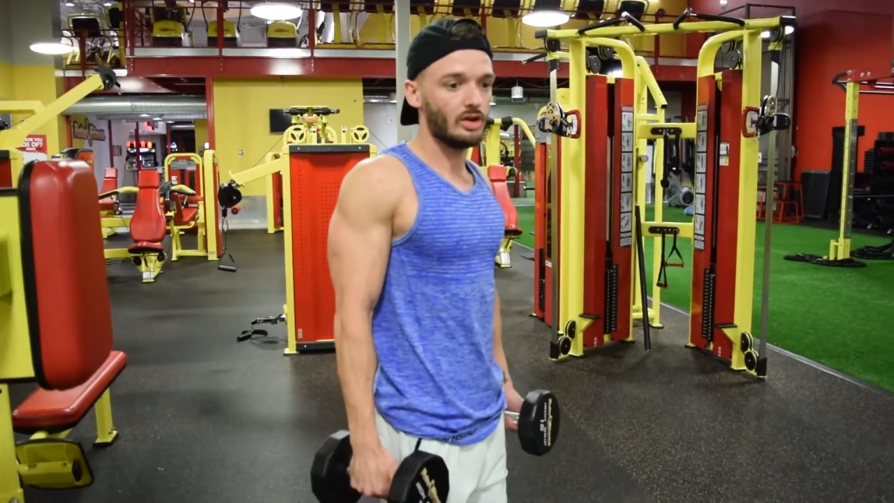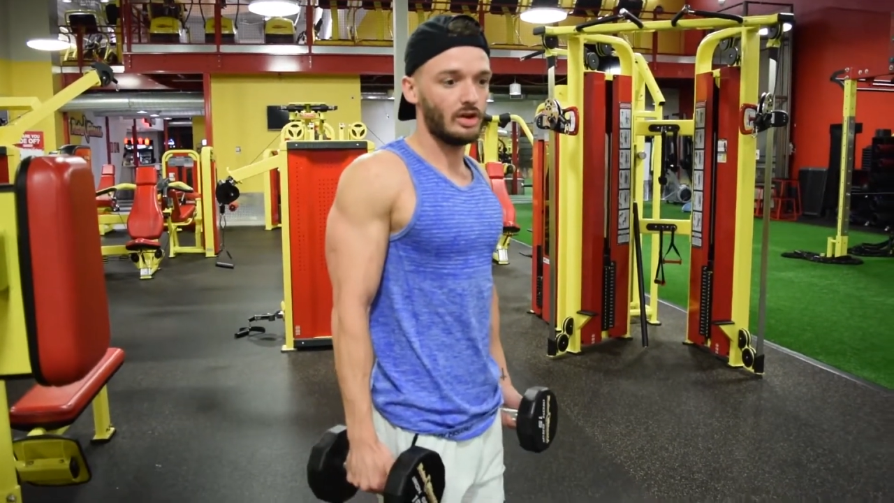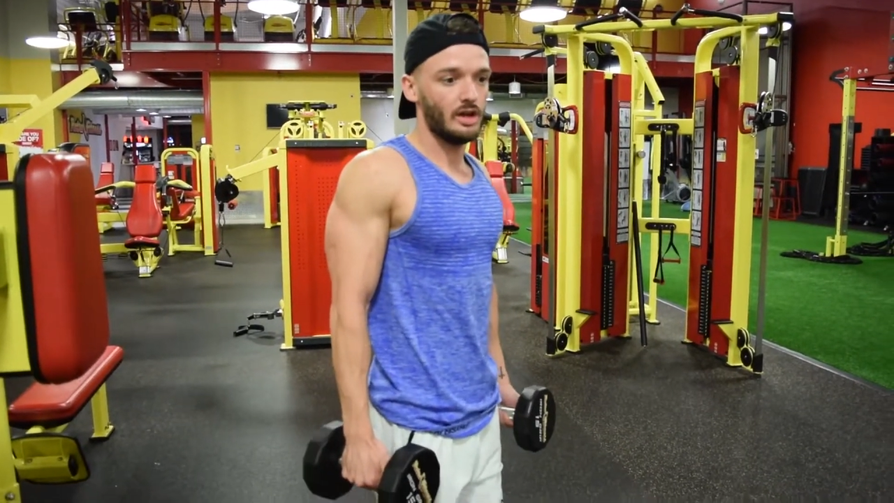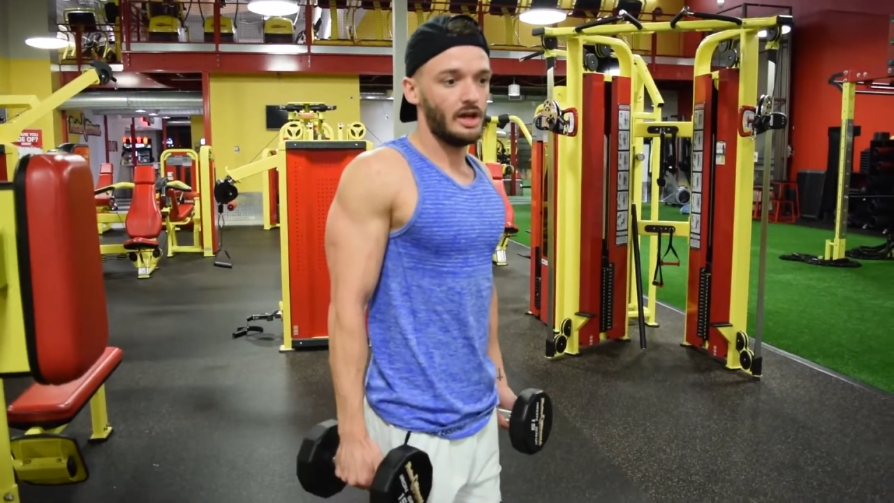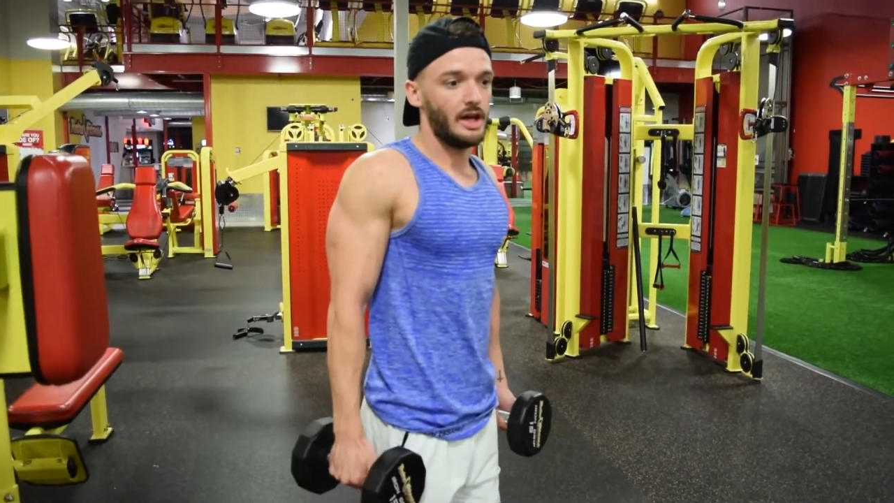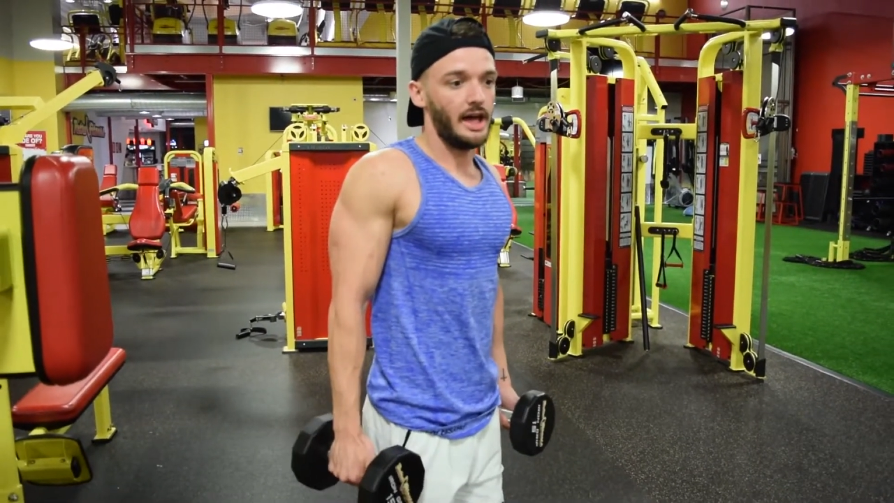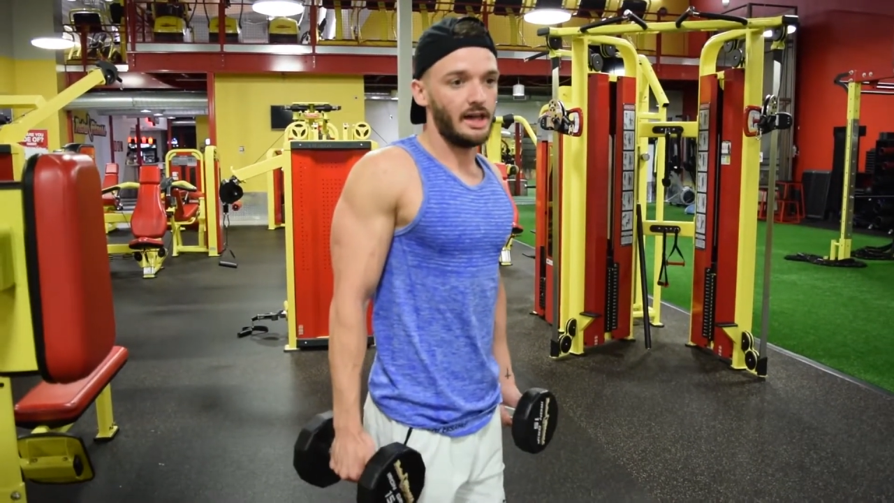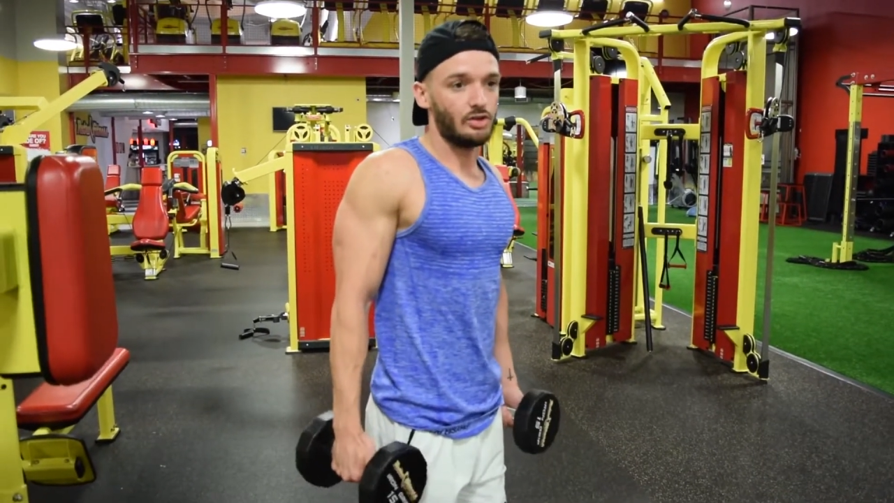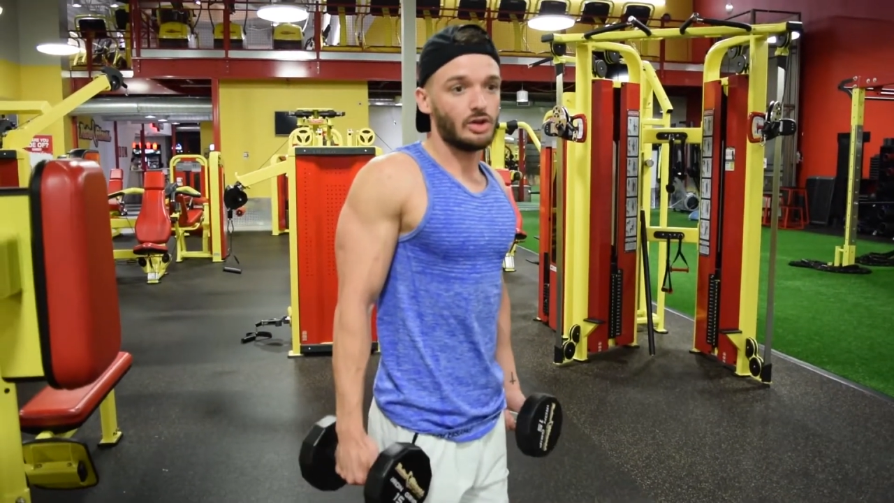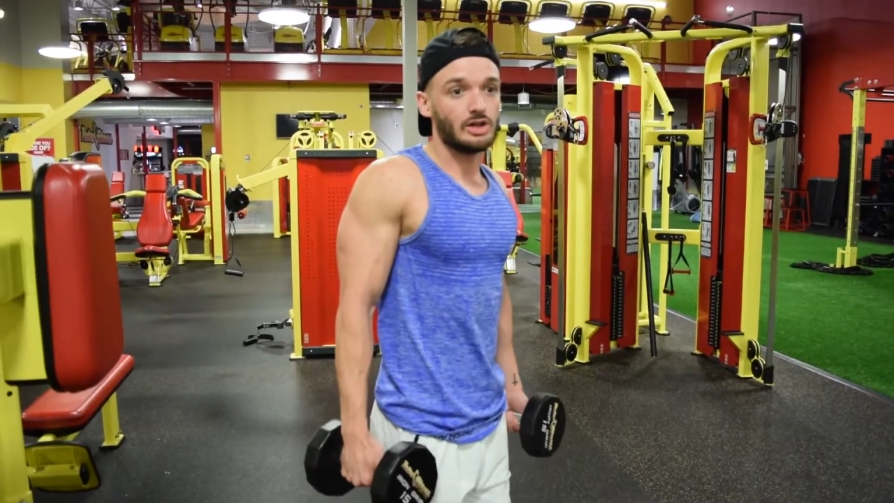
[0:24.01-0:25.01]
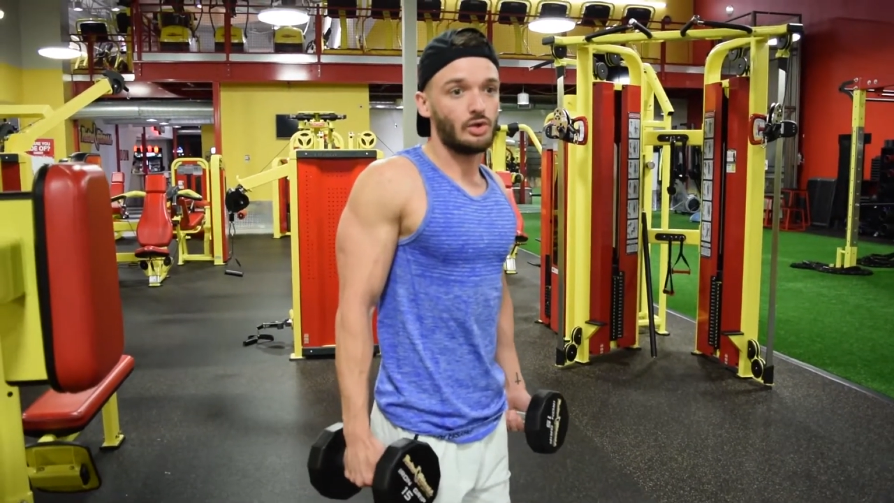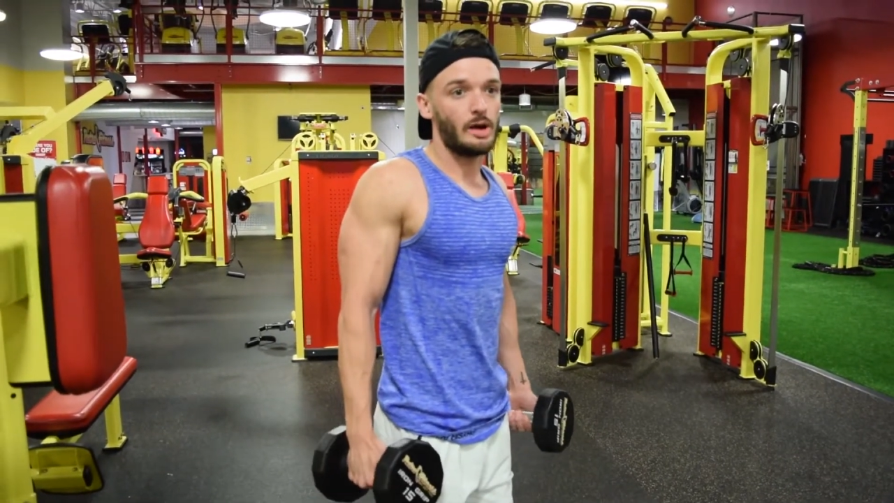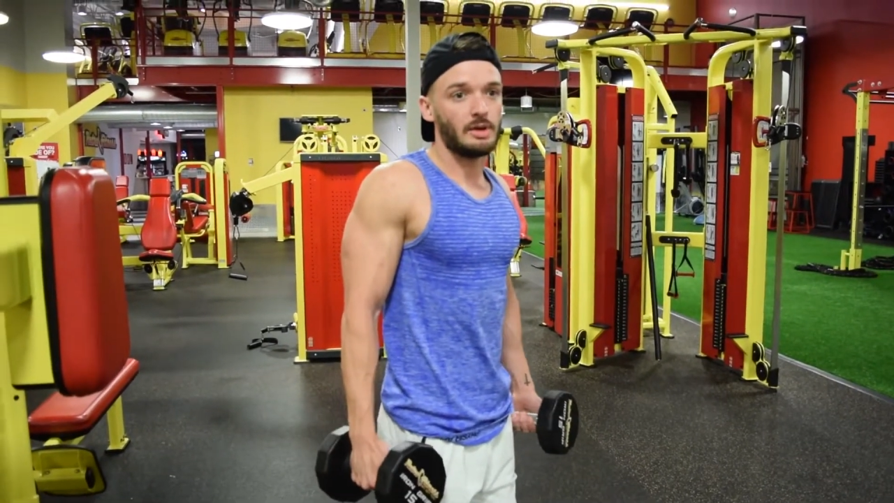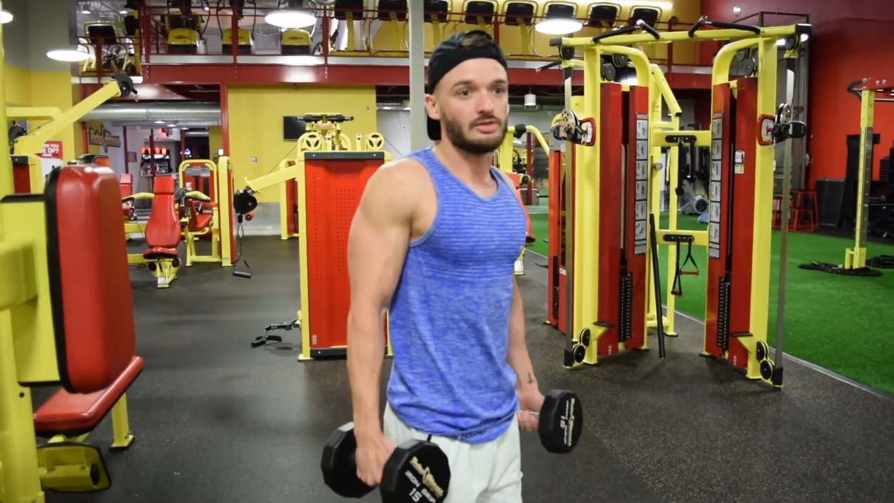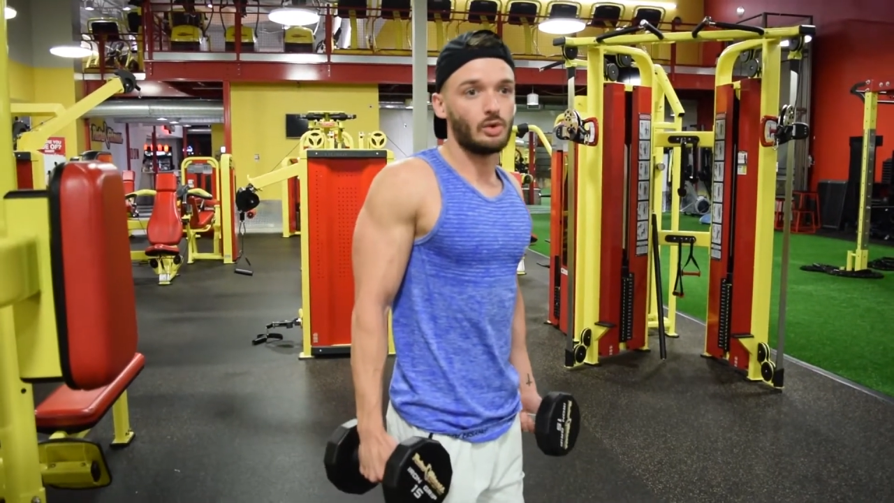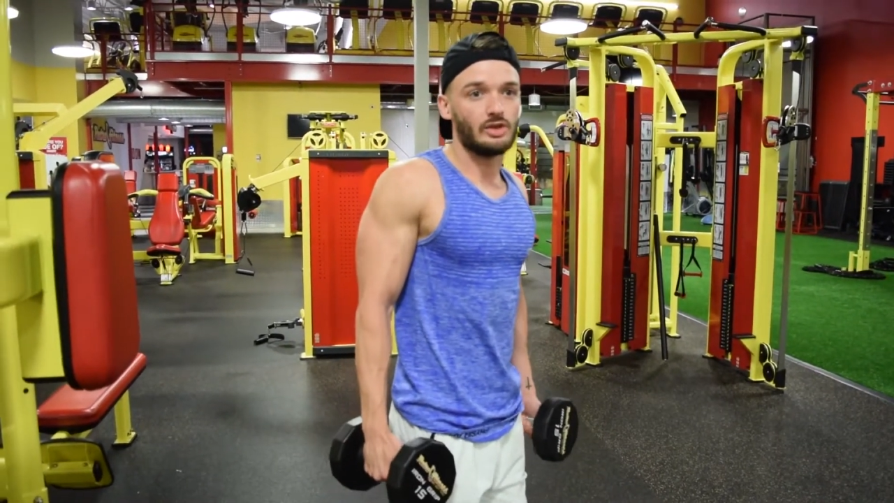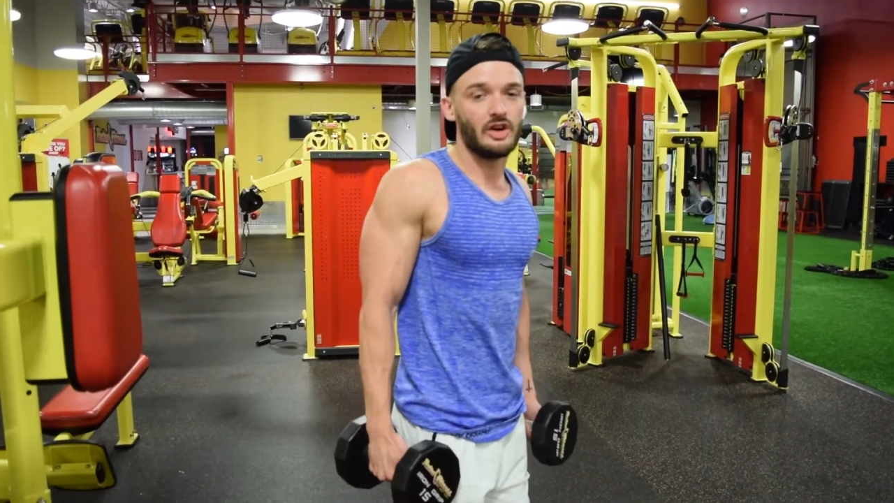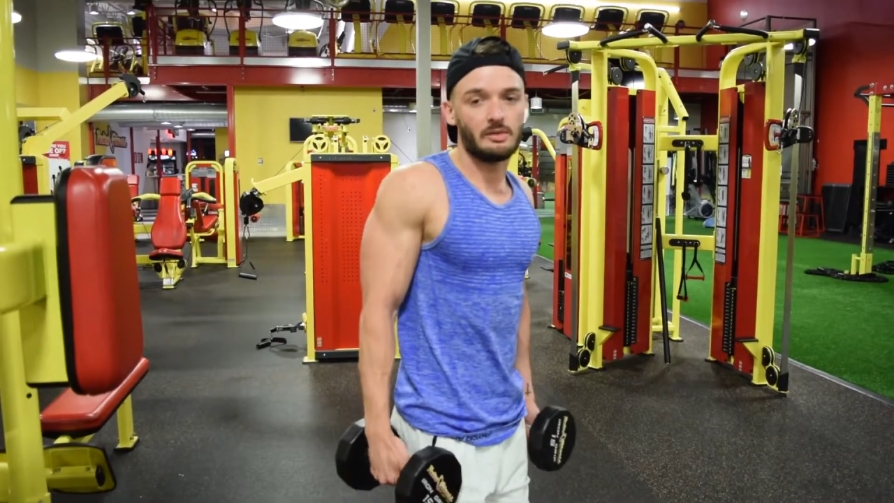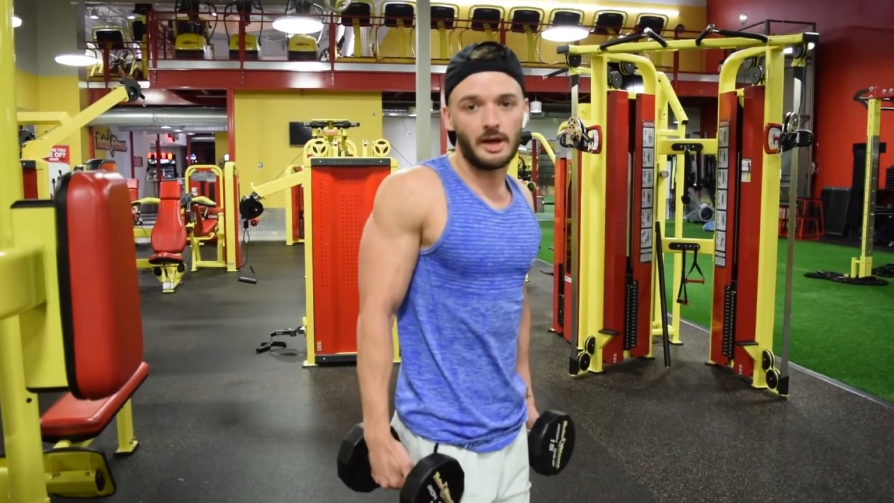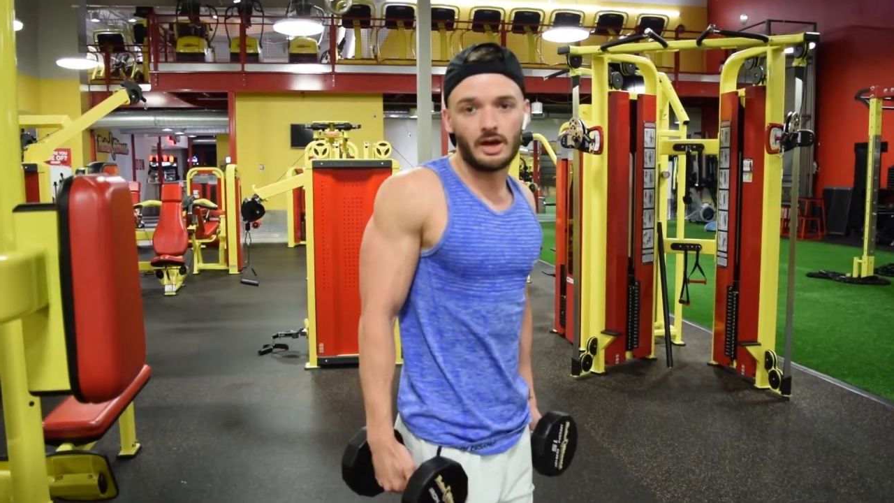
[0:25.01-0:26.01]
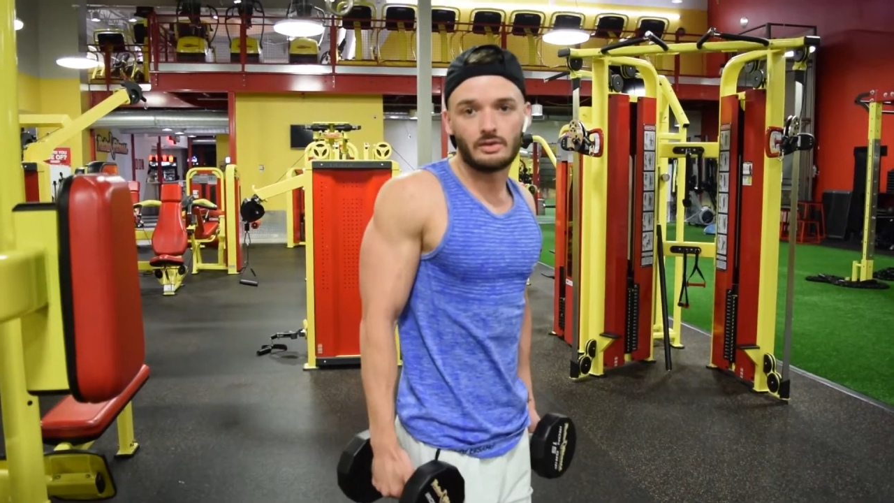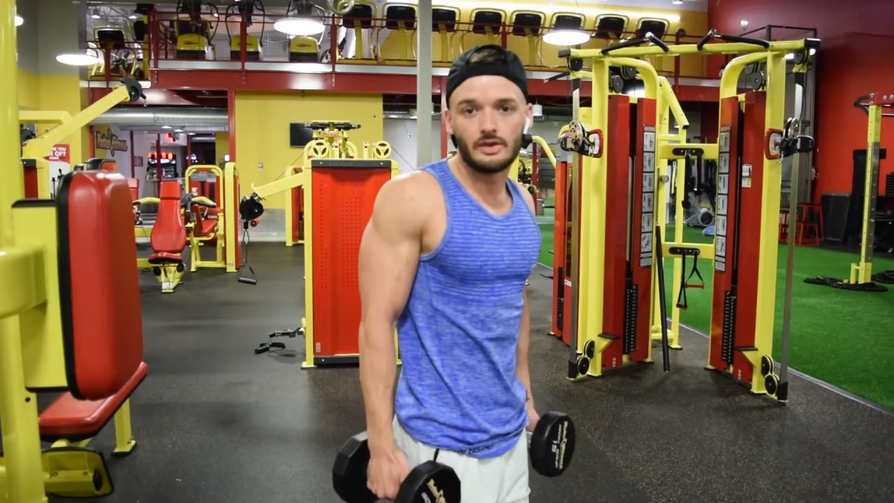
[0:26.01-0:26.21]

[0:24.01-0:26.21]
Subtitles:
and they're gonna grab like 45-pound,